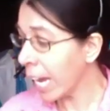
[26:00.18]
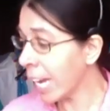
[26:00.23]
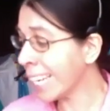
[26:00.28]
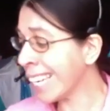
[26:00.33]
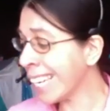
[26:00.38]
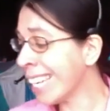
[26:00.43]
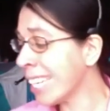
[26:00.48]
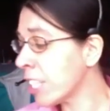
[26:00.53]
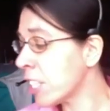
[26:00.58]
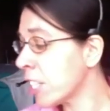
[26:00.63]

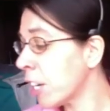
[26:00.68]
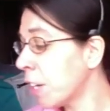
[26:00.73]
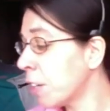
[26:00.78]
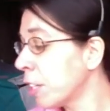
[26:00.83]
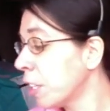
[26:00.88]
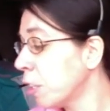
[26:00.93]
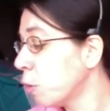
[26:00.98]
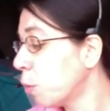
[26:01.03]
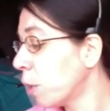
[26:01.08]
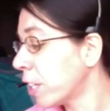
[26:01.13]
I can't
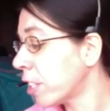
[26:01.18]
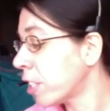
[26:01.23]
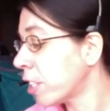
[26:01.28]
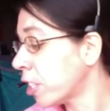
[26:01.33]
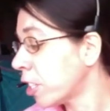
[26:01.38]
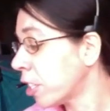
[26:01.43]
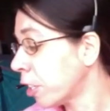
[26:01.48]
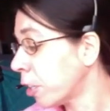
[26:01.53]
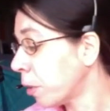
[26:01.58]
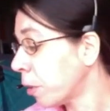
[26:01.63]
tell you what
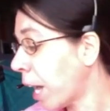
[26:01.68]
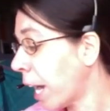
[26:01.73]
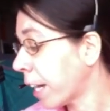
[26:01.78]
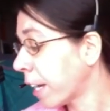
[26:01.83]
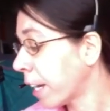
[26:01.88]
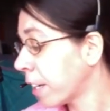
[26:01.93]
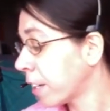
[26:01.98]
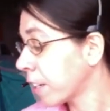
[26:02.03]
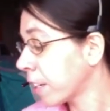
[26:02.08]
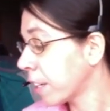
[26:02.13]
to do.
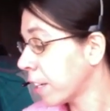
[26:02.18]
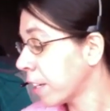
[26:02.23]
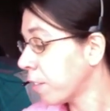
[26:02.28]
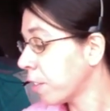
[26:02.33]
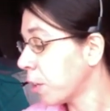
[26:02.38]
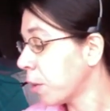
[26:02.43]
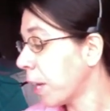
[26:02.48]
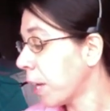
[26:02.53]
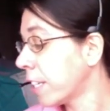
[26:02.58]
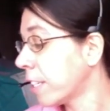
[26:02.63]
I can
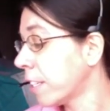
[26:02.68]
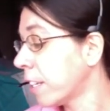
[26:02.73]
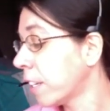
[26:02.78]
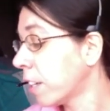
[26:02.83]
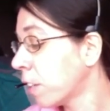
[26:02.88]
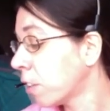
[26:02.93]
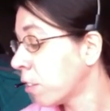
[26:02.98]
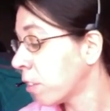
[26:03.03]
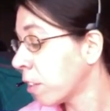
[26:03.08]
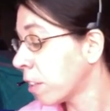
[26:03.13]
give you
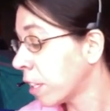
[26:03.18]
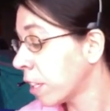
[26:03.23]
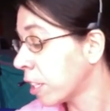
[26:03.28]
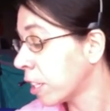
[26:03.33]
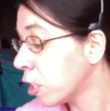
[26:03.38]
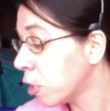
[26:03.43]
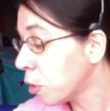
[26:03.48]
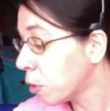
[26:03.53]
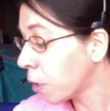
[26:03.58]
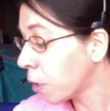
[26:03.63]
ideas, and then